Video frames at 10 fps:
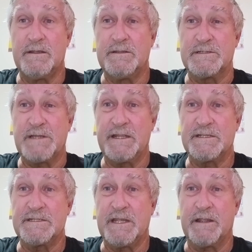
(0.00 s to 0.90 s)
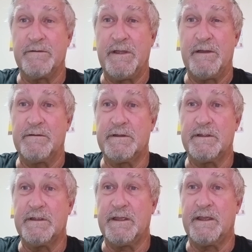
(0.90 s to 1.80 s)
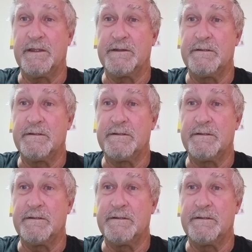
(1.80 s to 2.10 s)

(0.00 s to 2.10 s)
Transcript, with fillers: decide to stick around. And